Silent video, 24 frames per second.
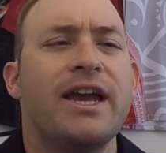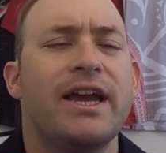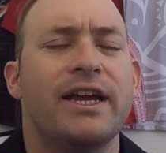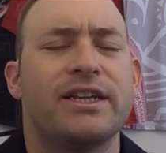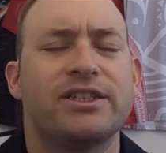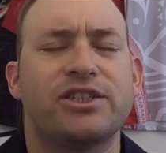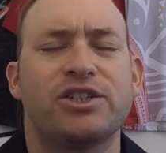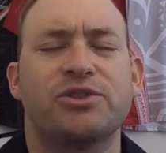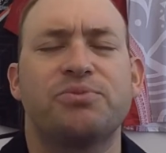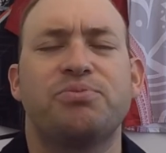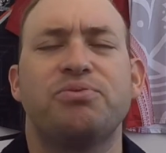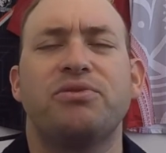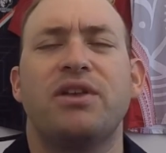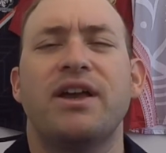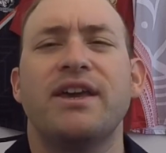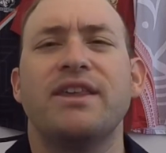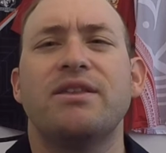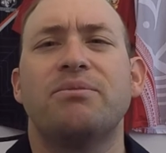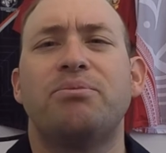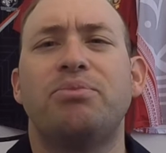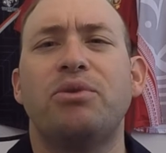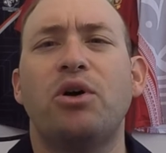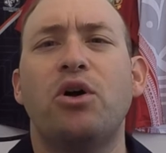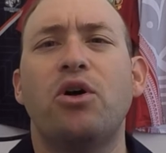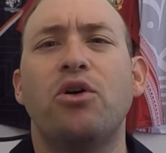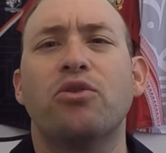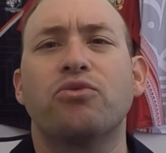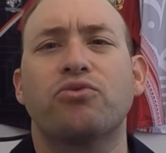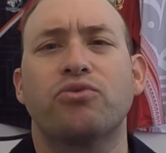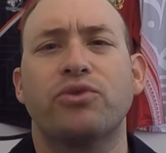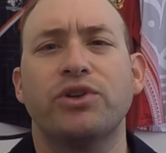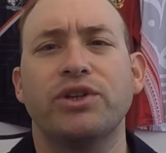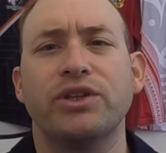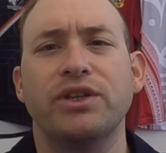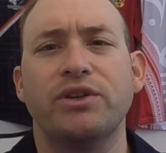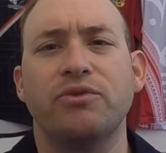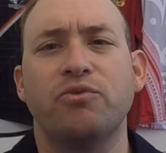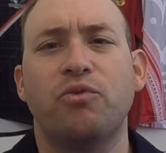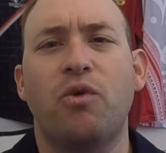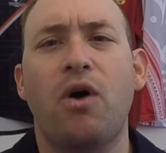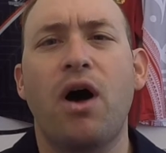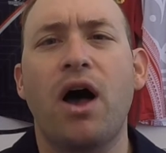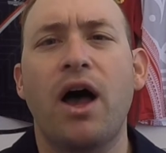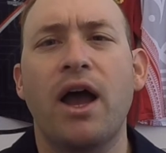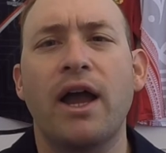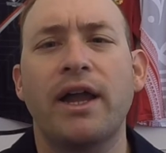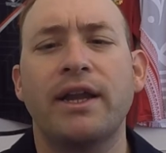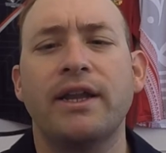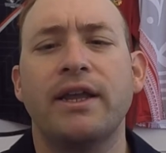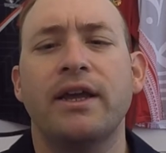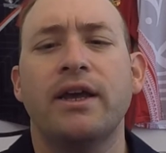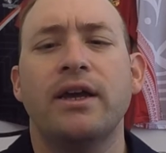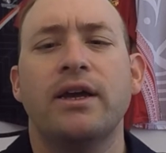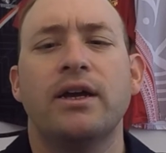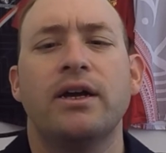and just play the ball really wide.